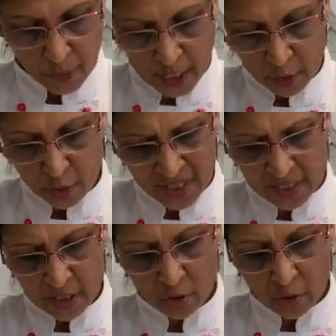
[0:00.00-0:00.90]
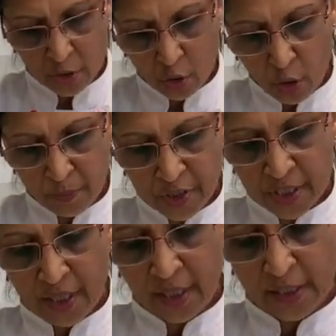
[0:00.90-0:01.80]
tomatoes. This is also
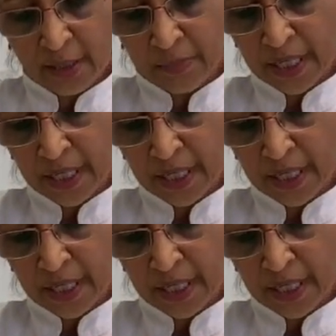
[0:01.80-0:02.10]
optional.